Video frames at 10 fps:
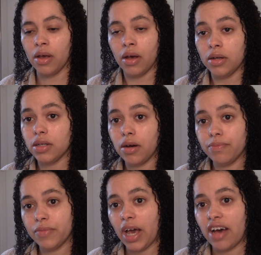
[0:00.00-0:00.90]

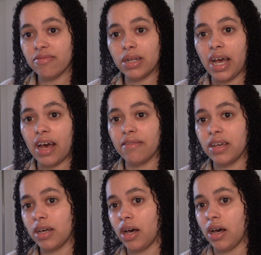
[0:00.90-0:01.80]
So yeah, I've been
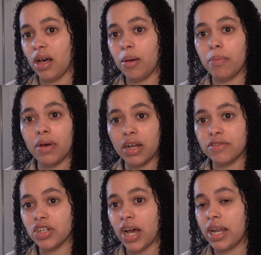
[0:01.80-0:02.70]
having a bit of
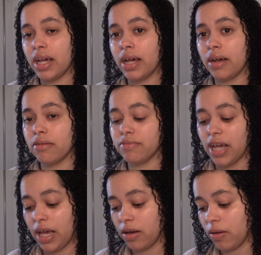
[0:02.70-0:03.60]
shedding,
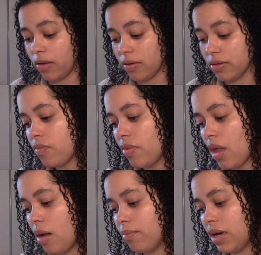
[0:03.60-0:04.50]
tangles,
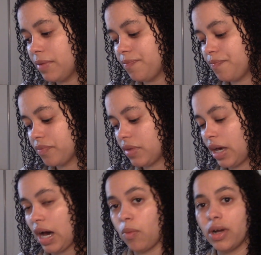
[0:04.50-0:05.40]
but
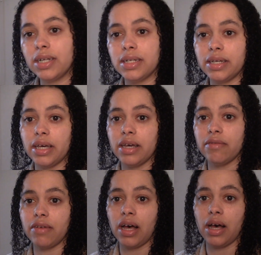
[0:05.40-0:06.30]
yeah, I wanted to
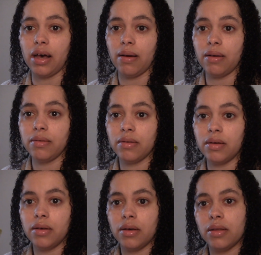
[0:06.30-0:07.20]
give
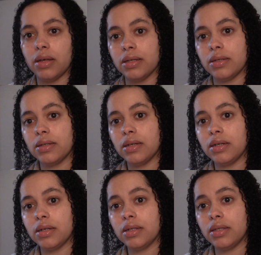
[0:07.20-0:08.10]
this
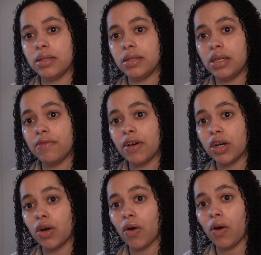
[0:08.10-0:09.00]

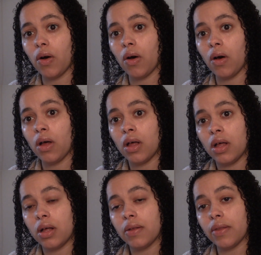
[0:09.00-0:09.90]
Diva Curl
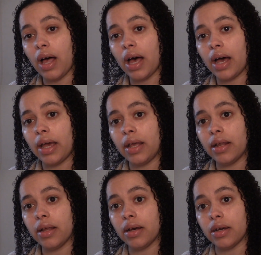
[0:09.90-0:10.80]

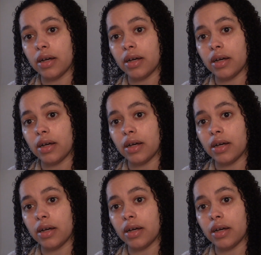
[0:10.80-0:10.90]
line a